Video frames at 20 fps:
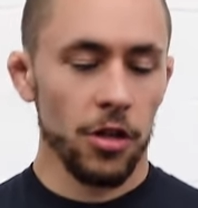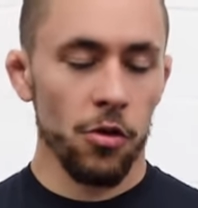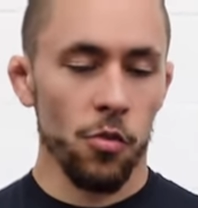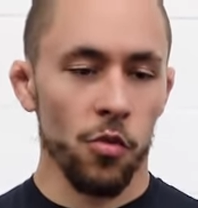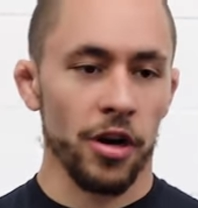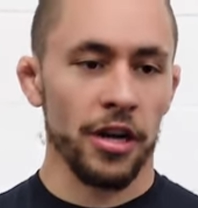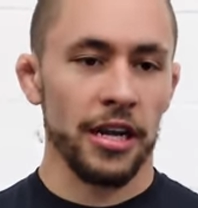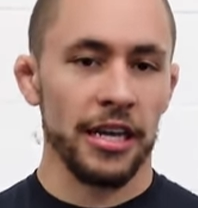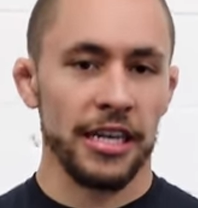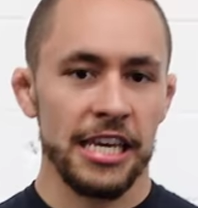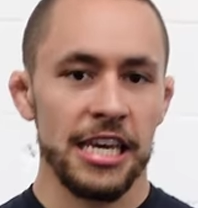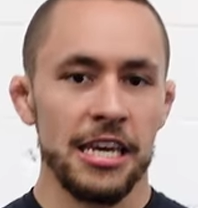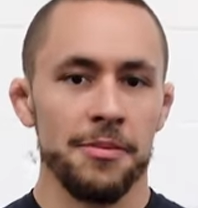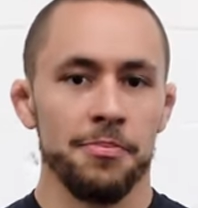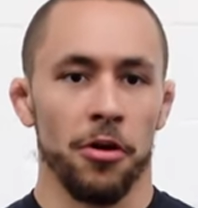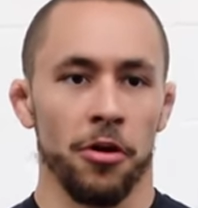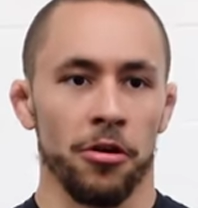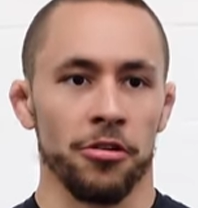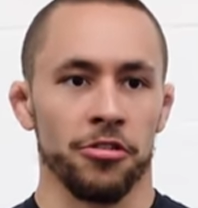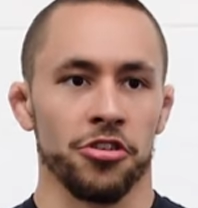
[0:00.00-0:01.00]
We're gonna
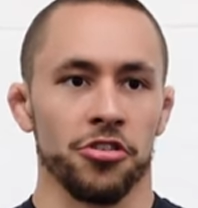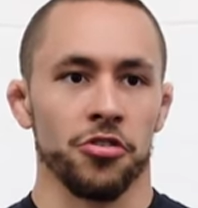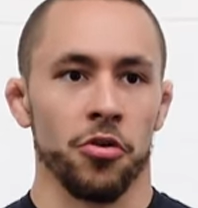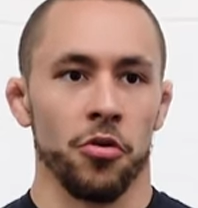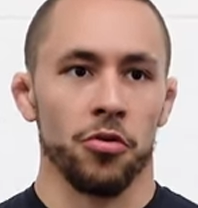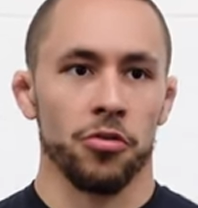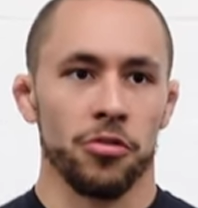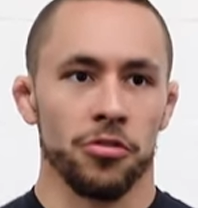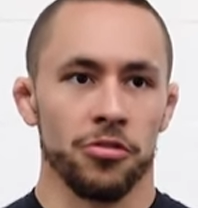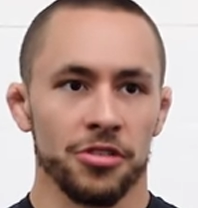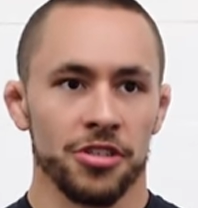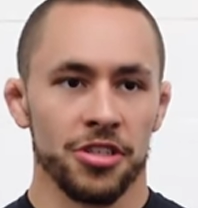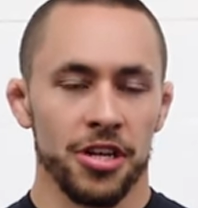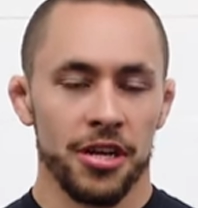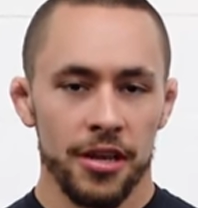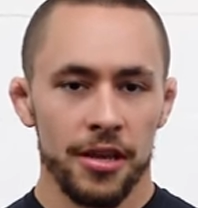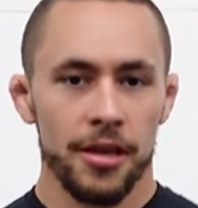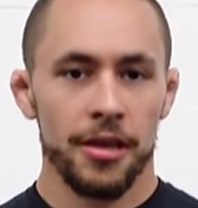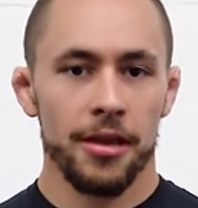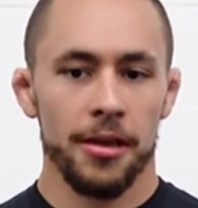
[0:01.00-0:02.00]
keep our
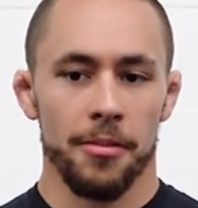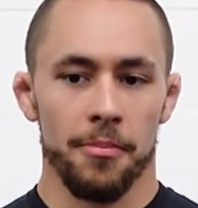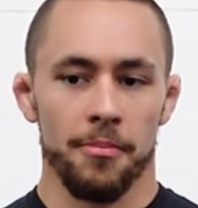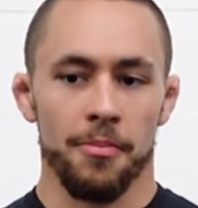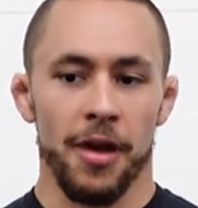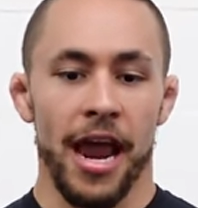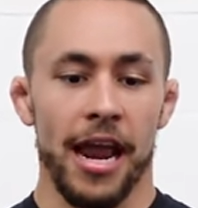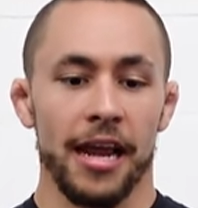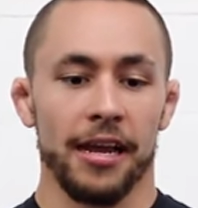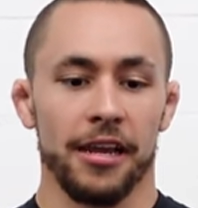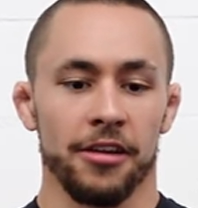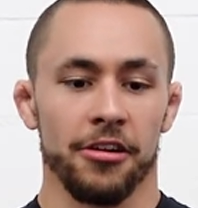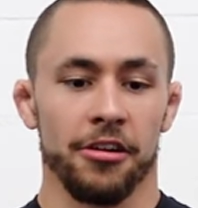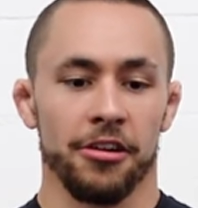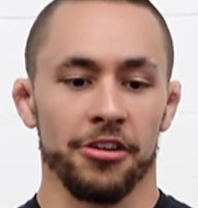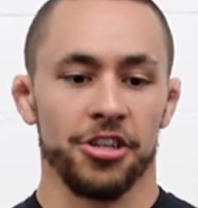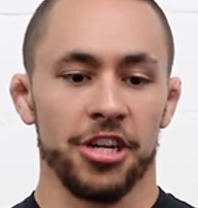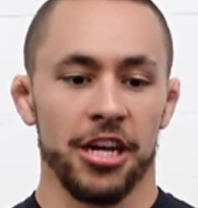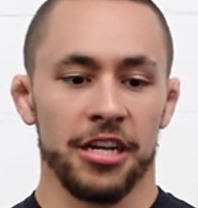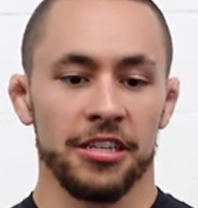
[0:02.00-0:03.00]
shoulders back and our
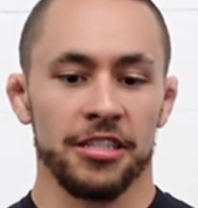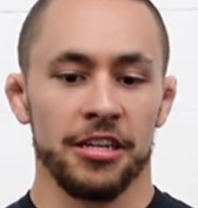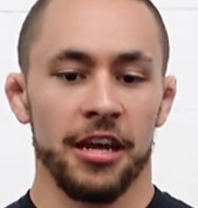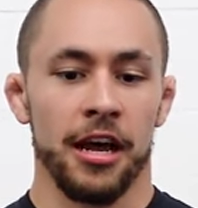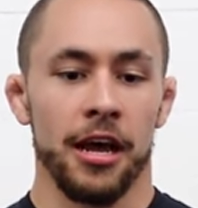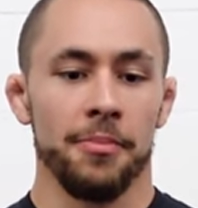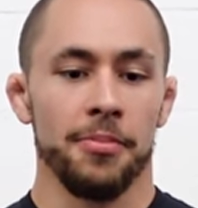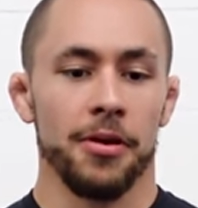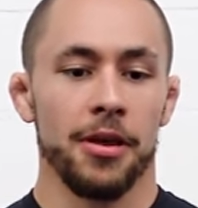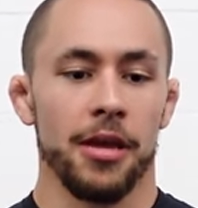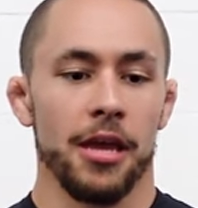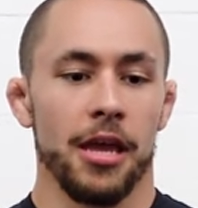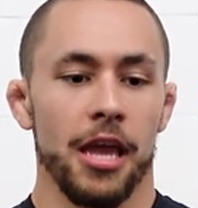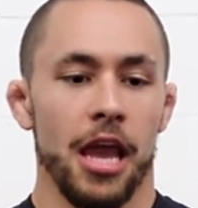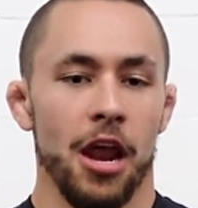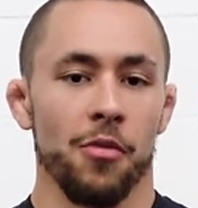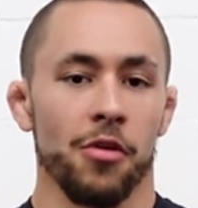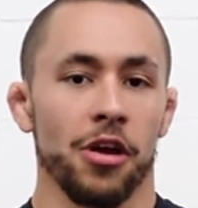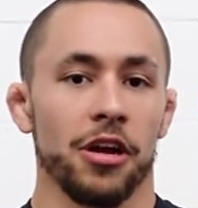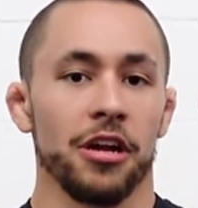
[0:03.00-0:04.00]
chest up.
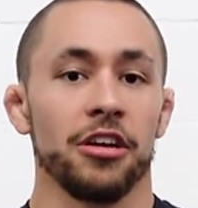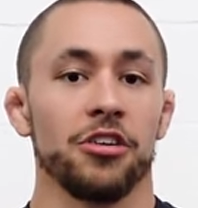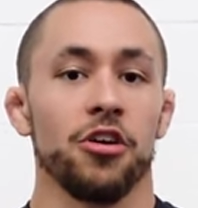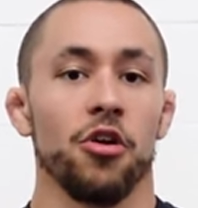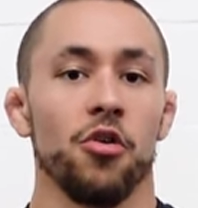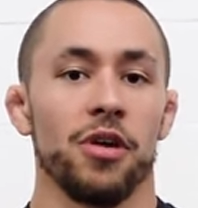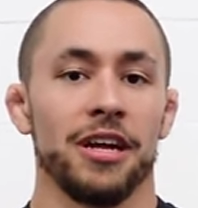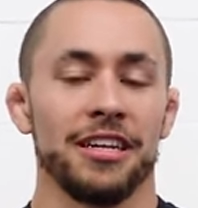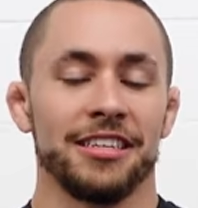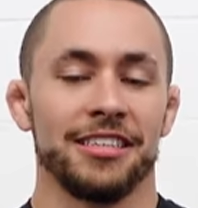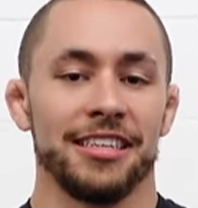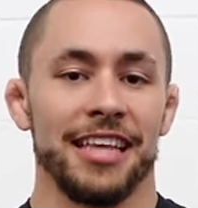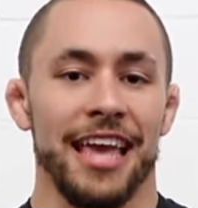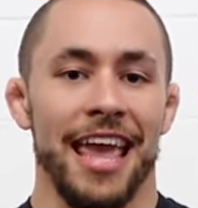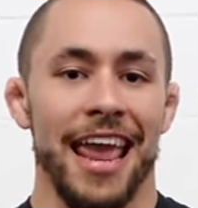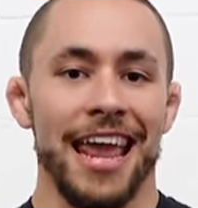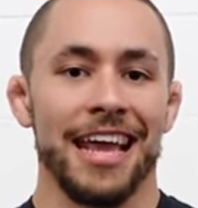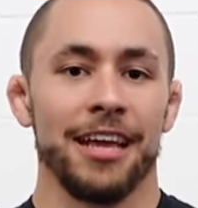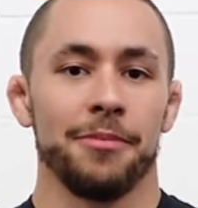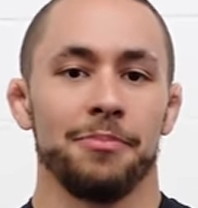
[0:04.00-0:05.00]
And we're gonna go into the
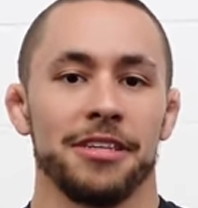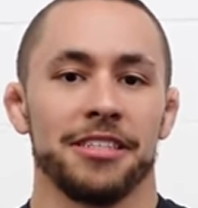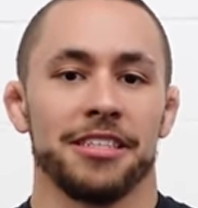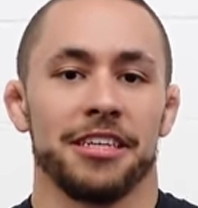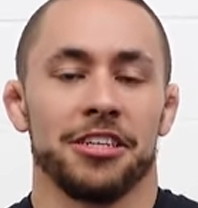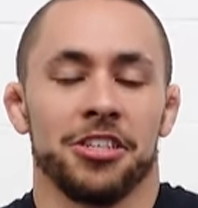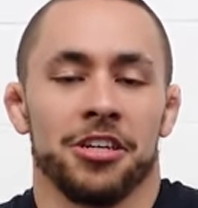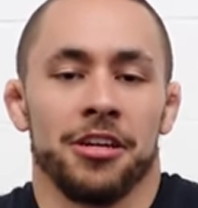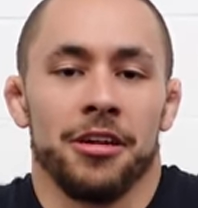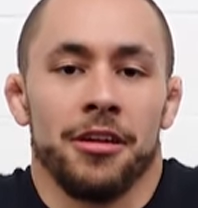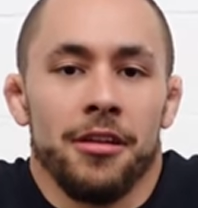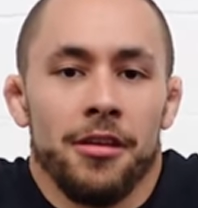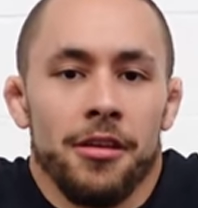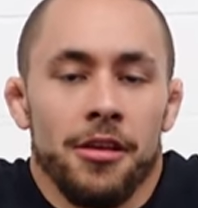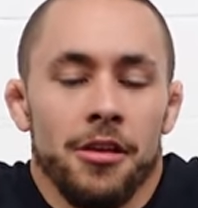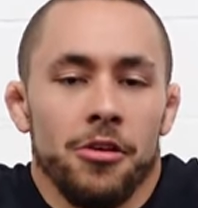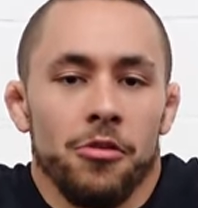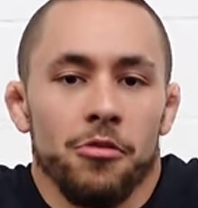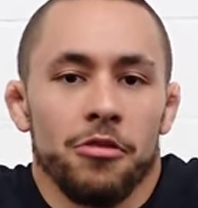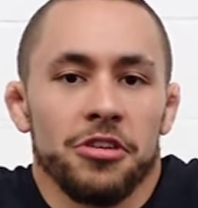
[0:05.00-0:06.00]
hang position,
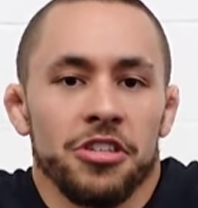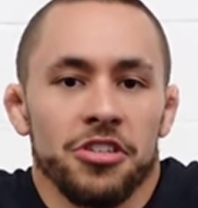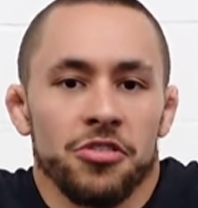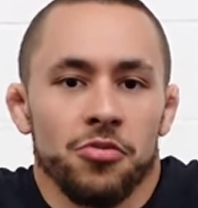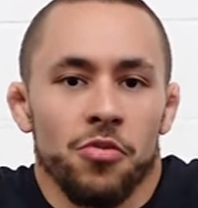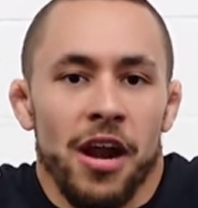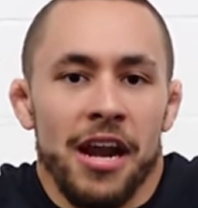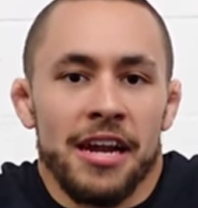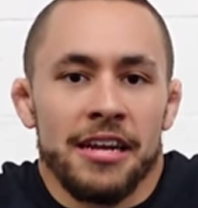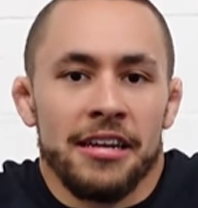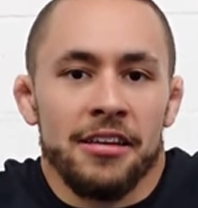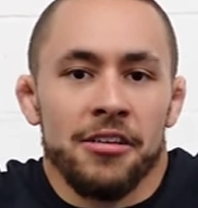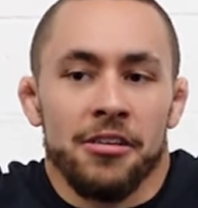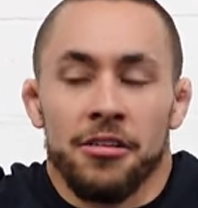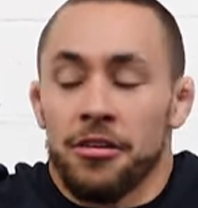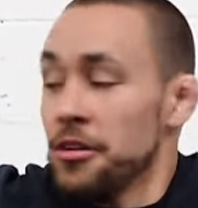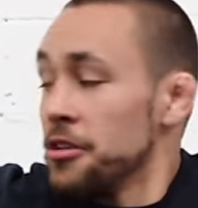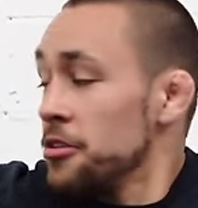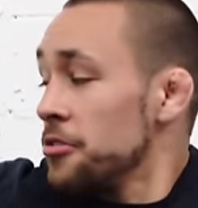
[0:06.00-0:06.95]
which is right here.